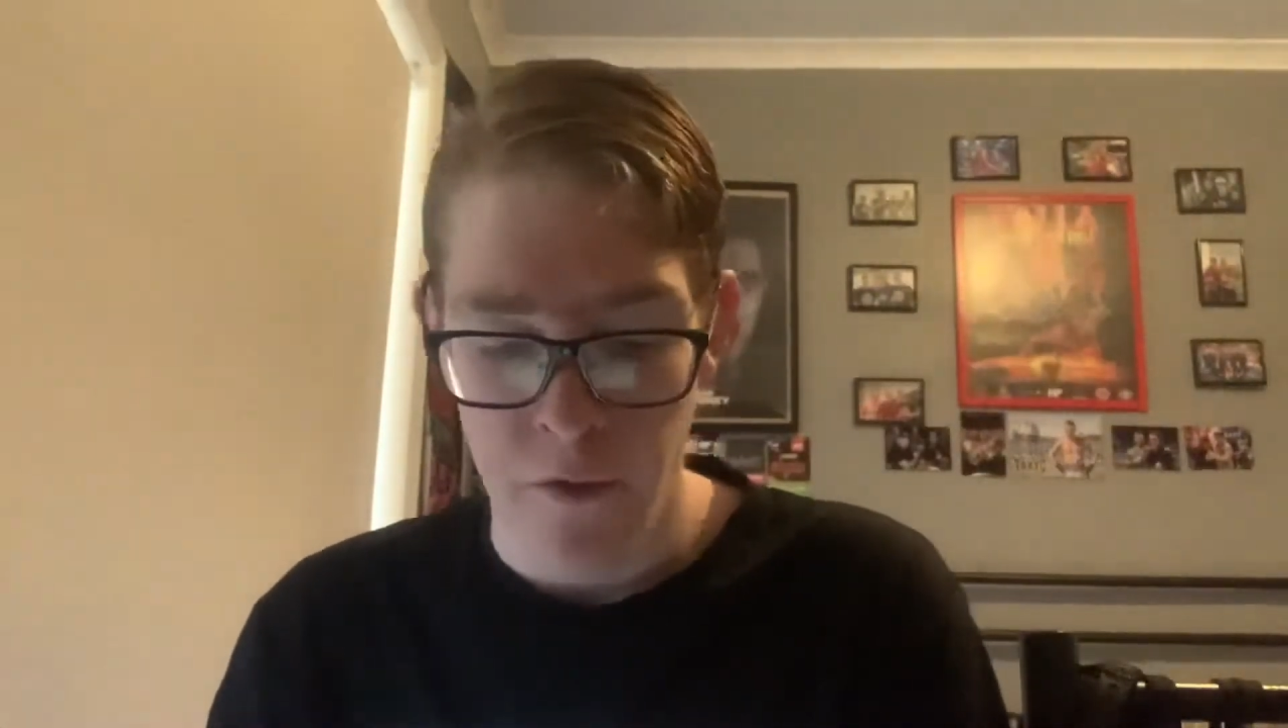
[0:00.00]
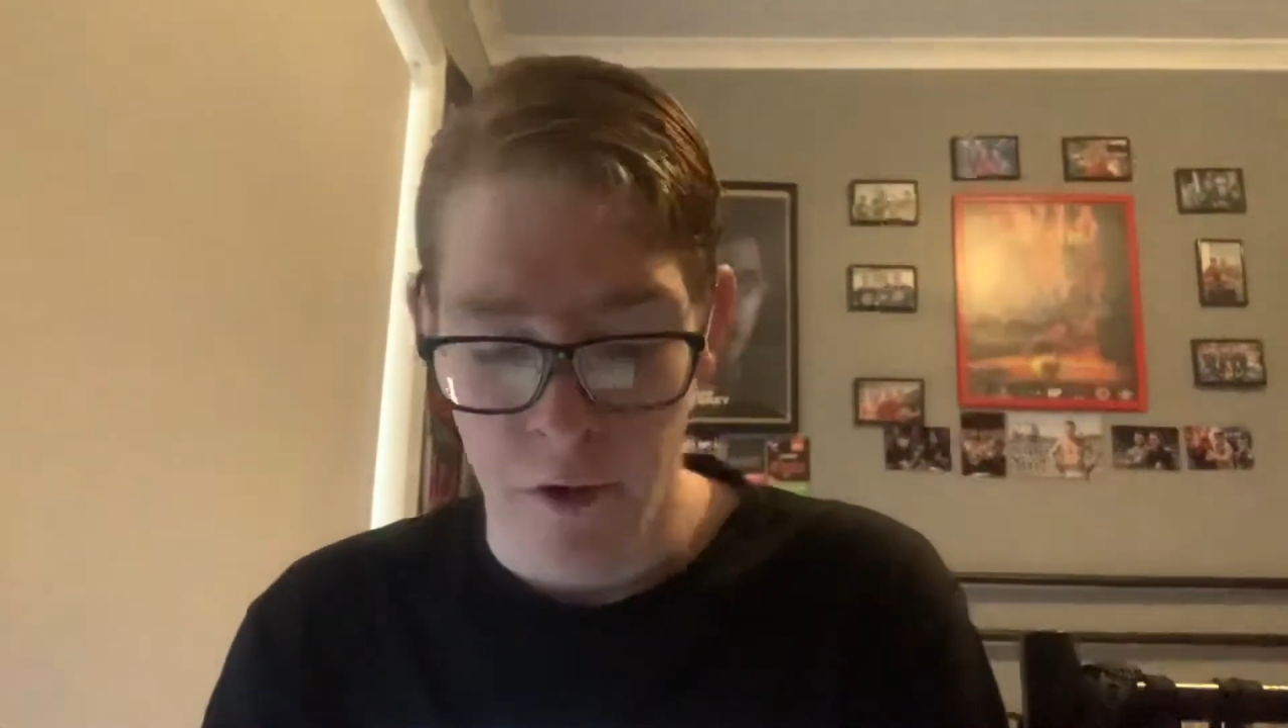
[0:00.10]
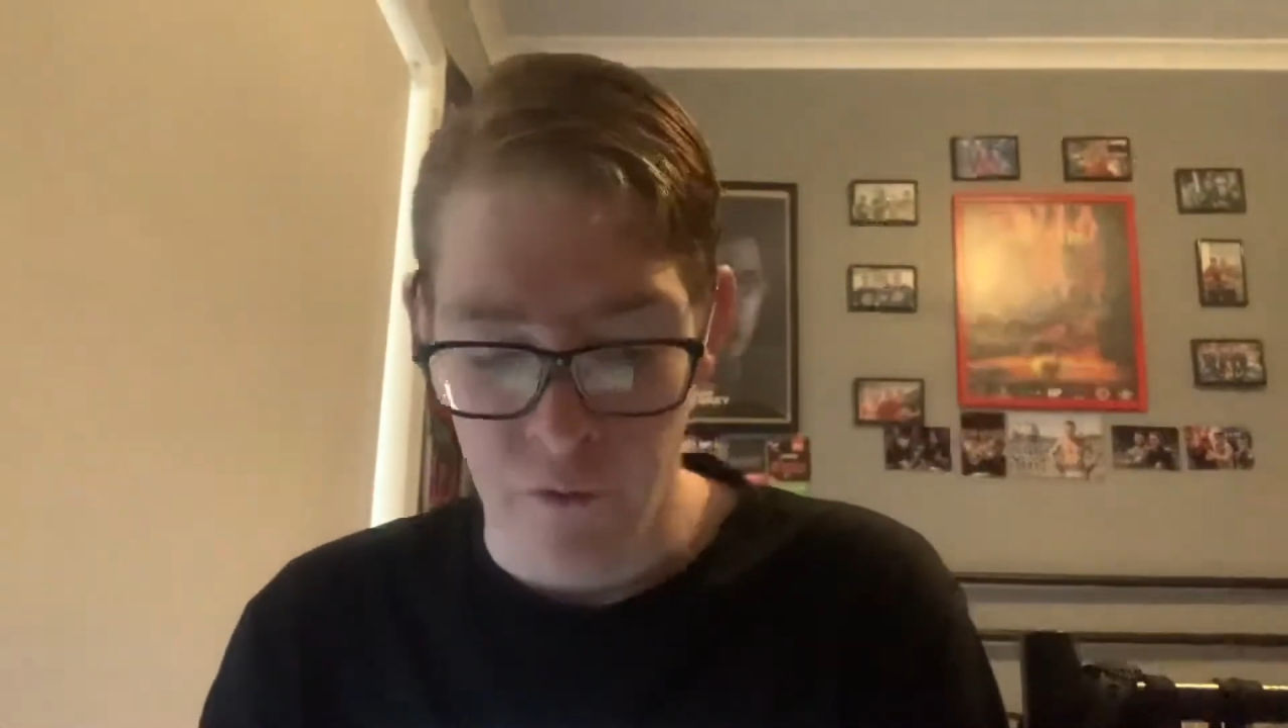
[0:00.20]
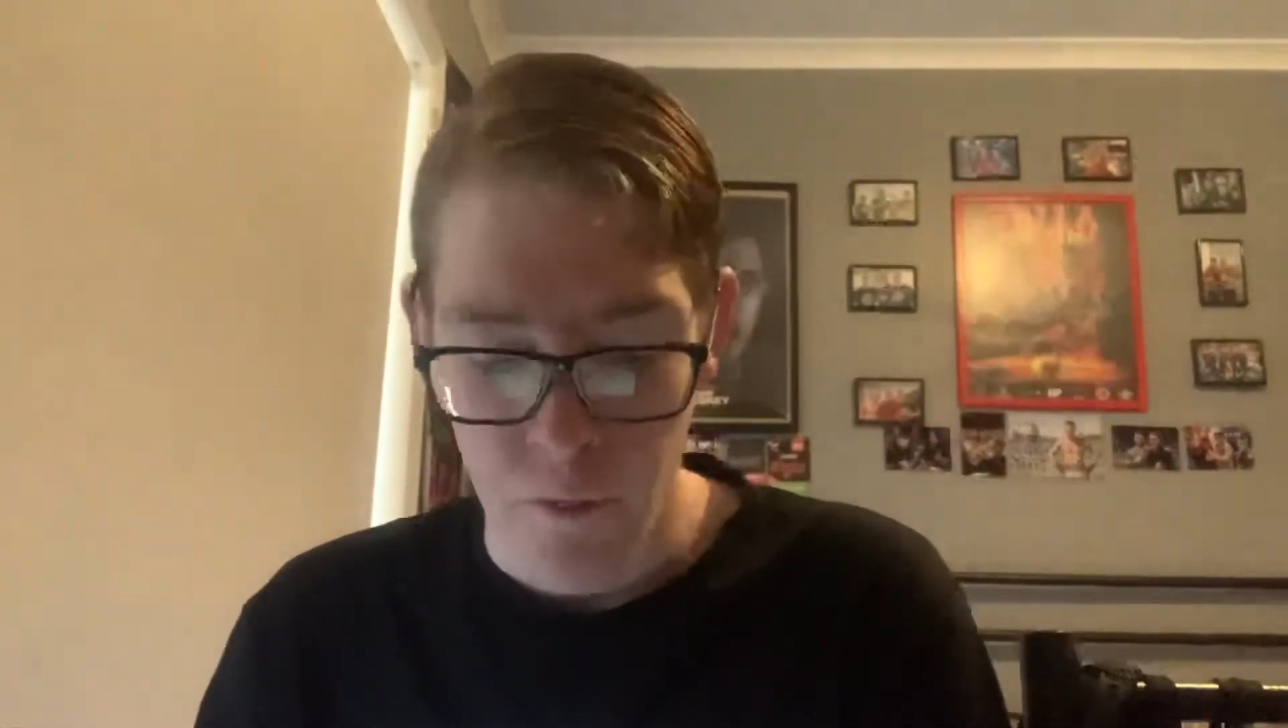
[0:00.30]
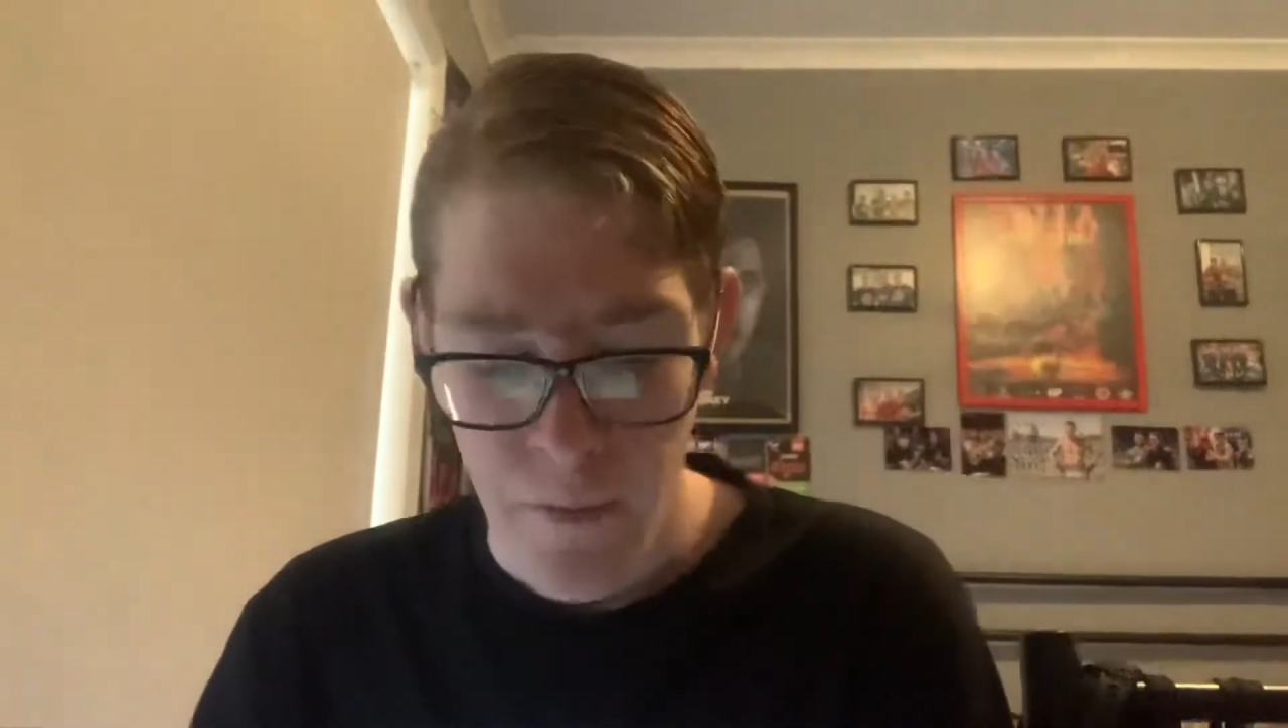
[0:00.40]

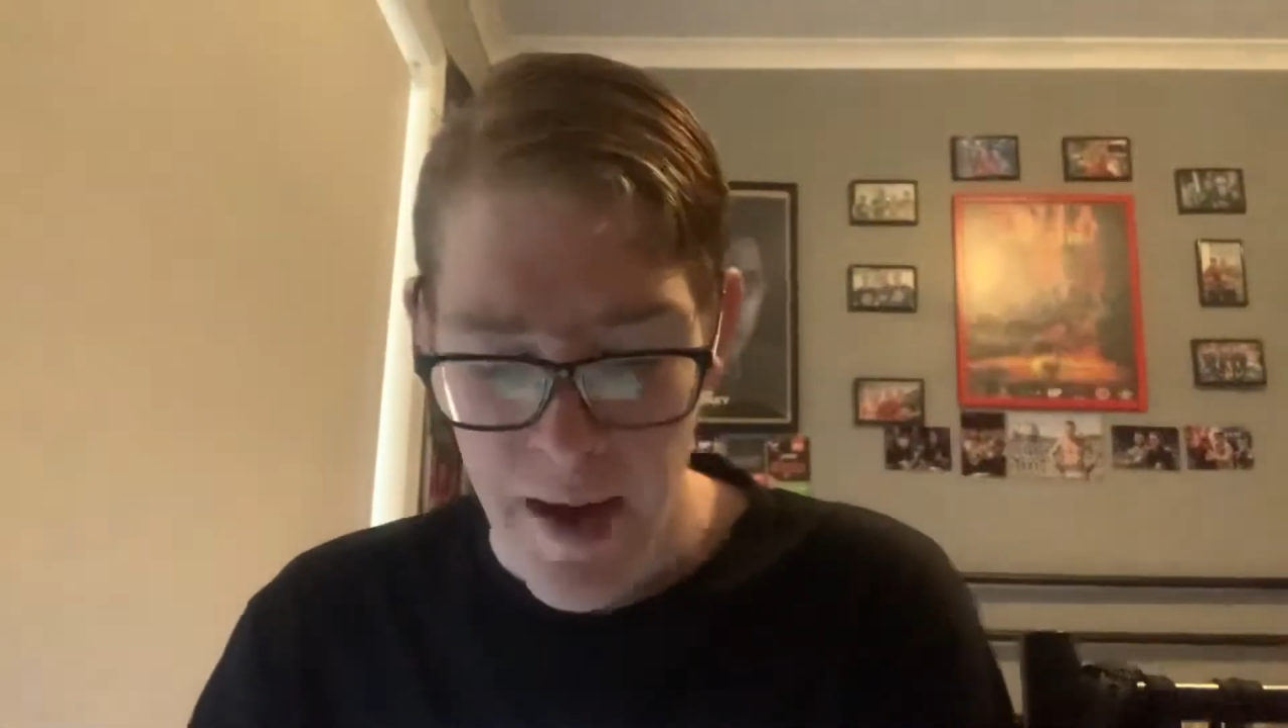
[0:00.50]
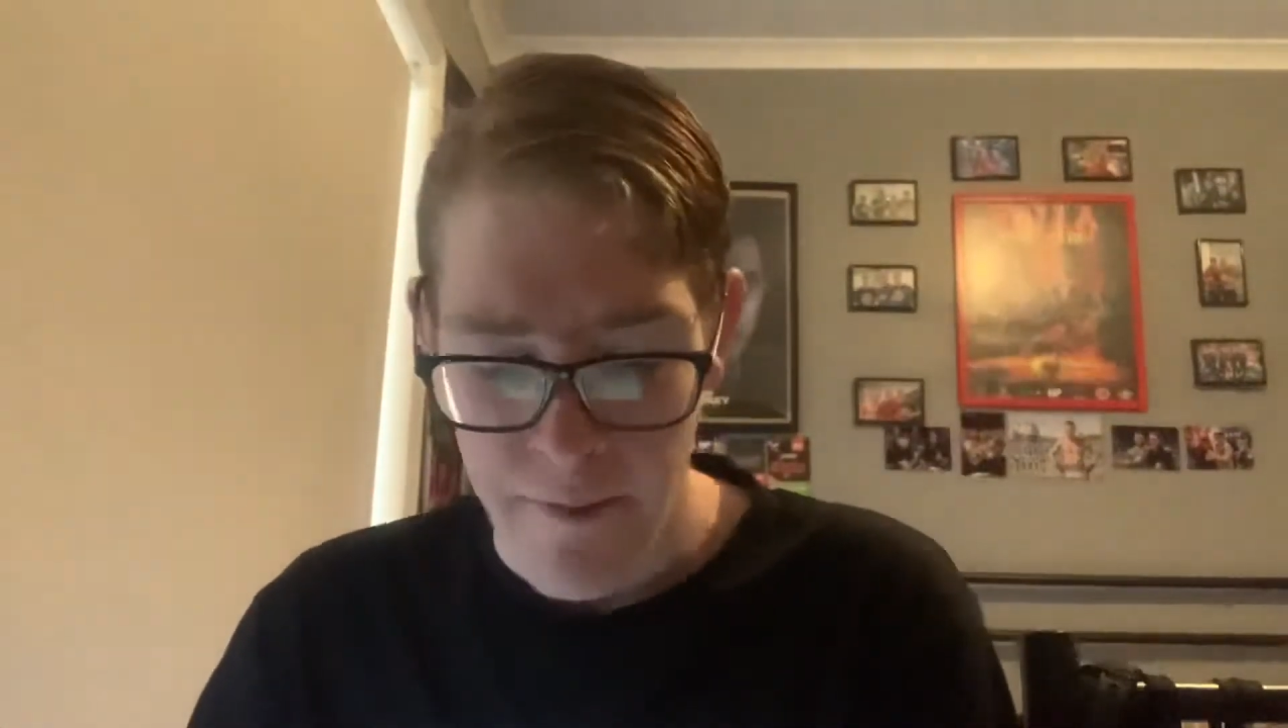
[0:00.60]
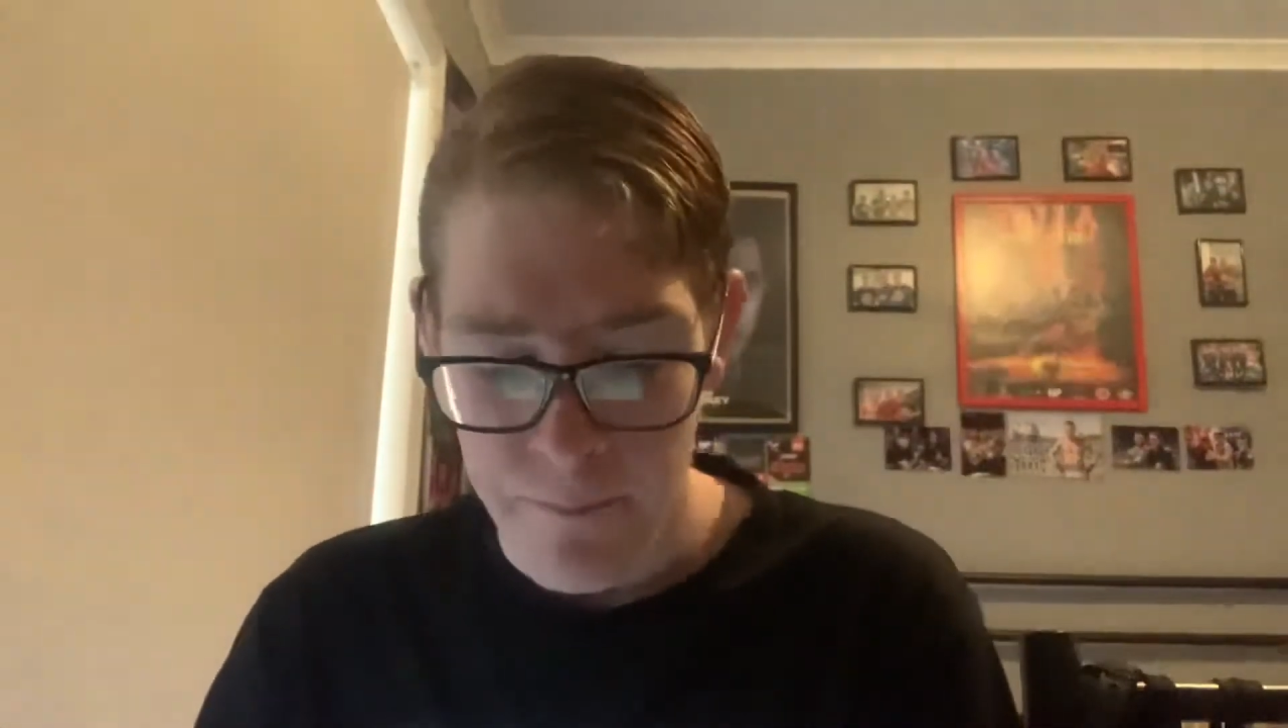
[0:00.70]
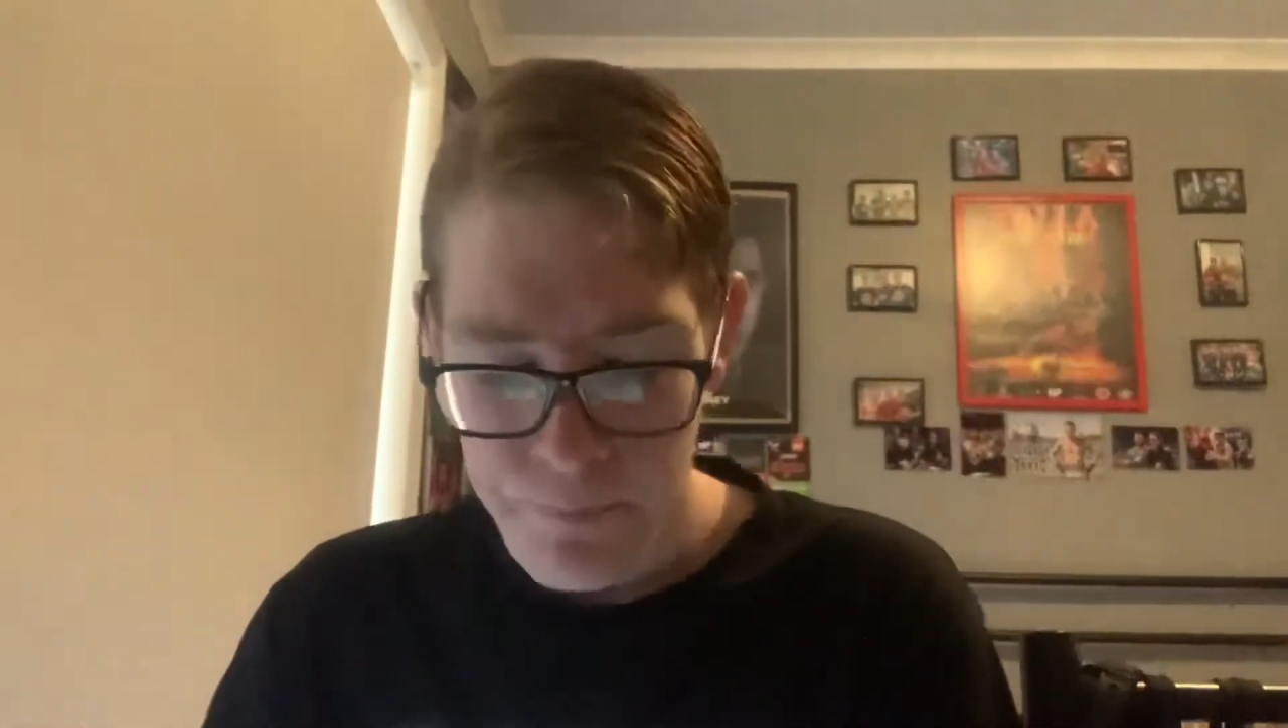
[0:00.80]
on from that.